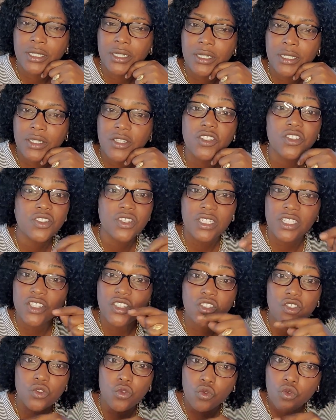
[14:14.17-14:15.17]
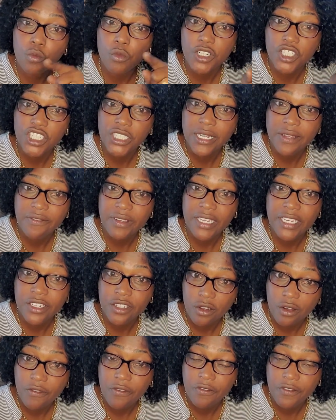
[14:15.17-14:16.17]
So since too much never
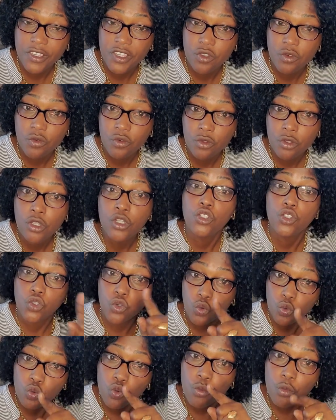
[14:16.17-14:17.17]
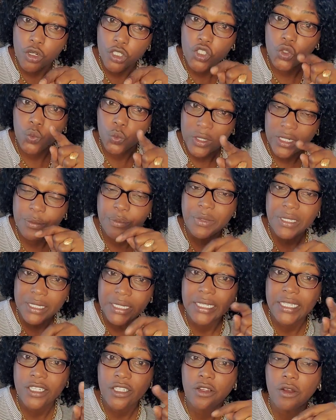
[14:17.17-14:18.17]
enough for you, too much will be
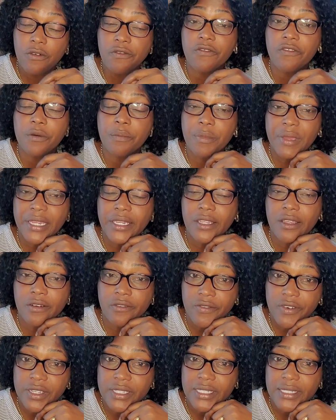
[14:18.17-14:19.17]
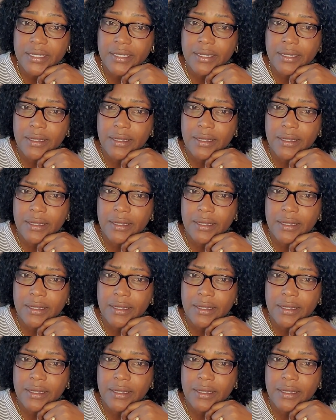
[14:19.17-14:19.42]
enough for many of us,